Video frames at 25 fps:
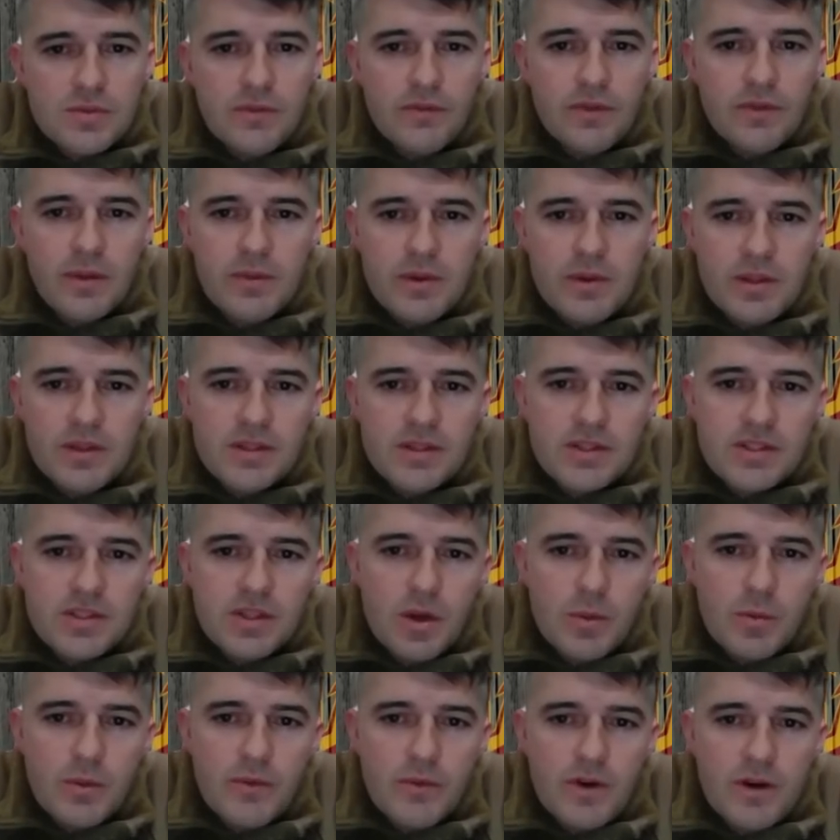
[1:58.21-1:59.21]
we've limited the
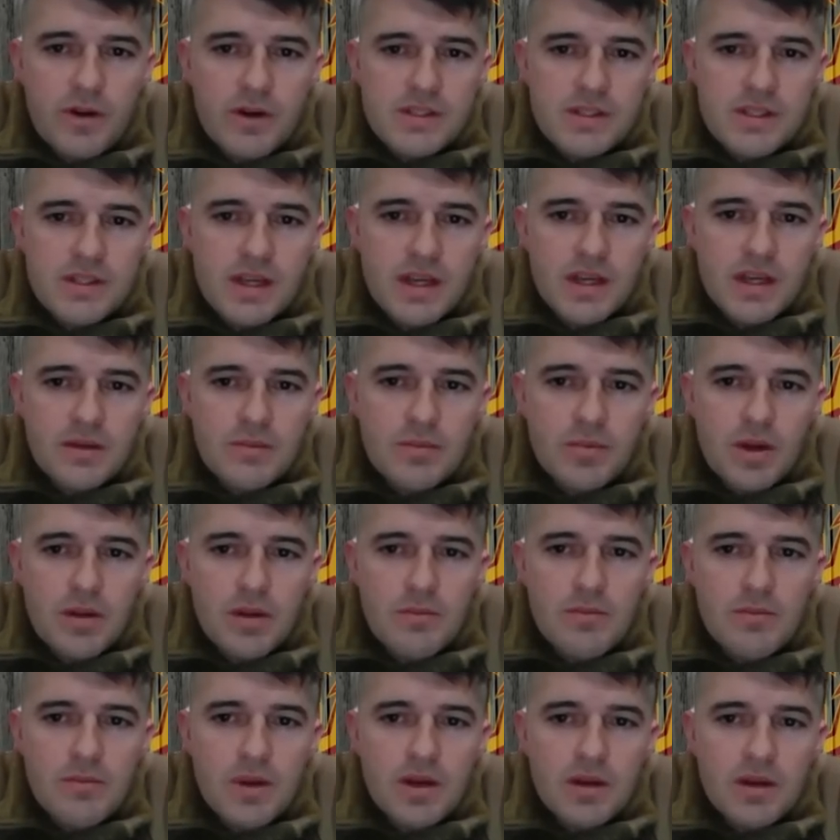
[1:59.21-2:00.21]
scope of our design
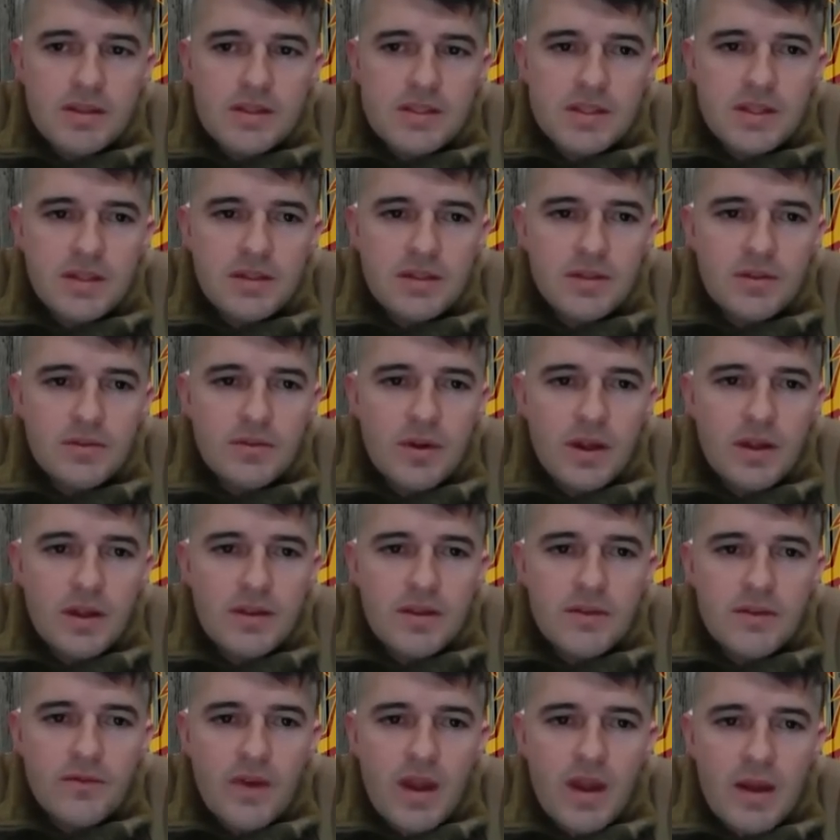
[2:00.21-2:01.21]
primarily centered around
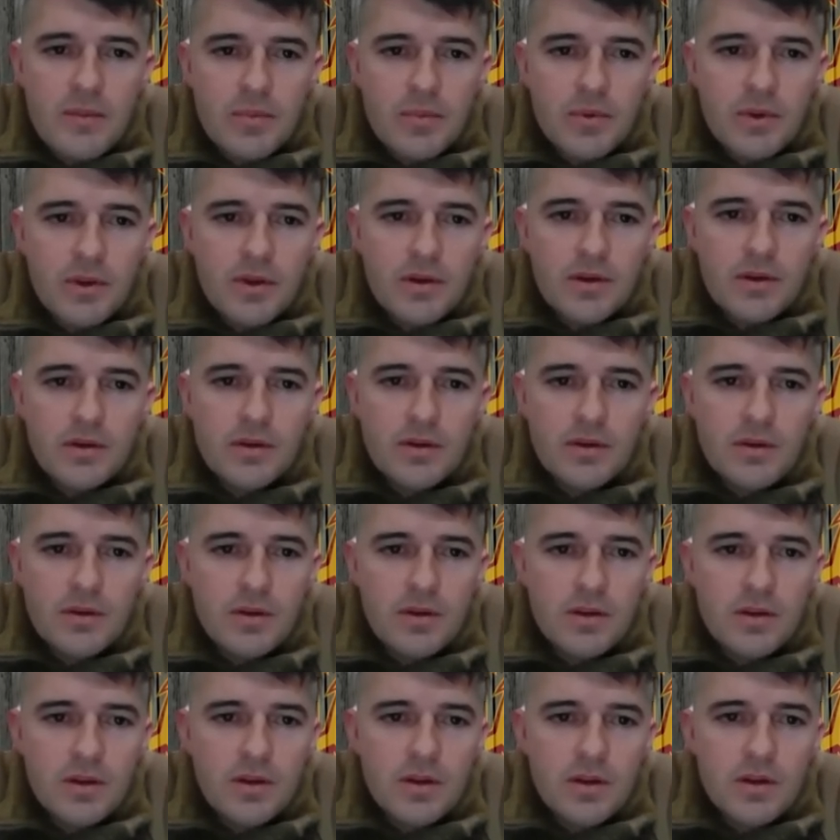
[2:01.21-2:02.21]
the evaporator.
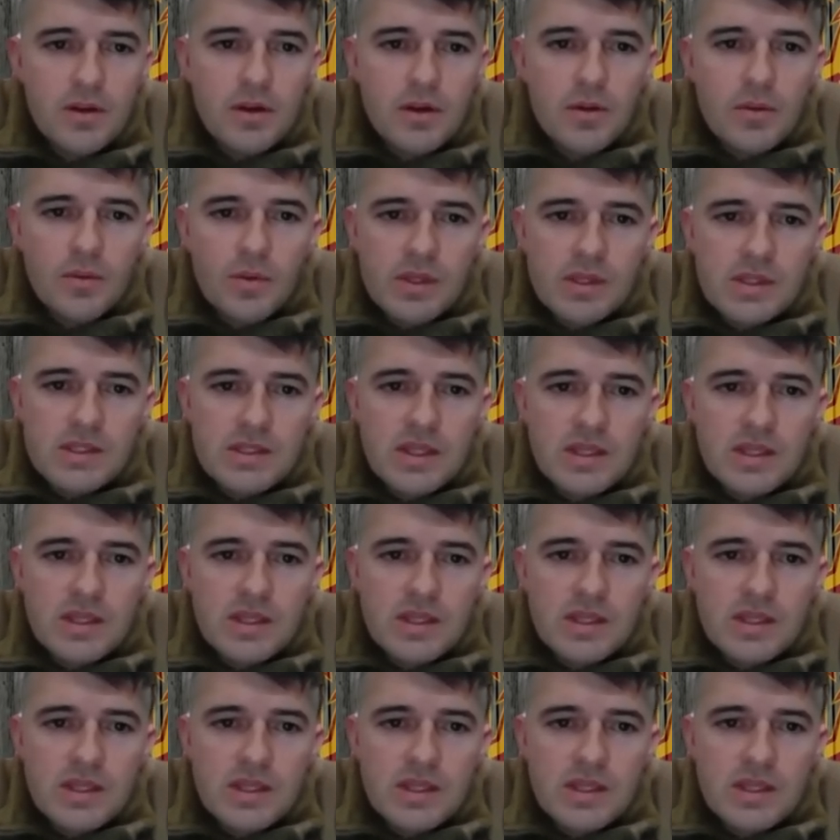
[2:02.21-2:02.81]
We intend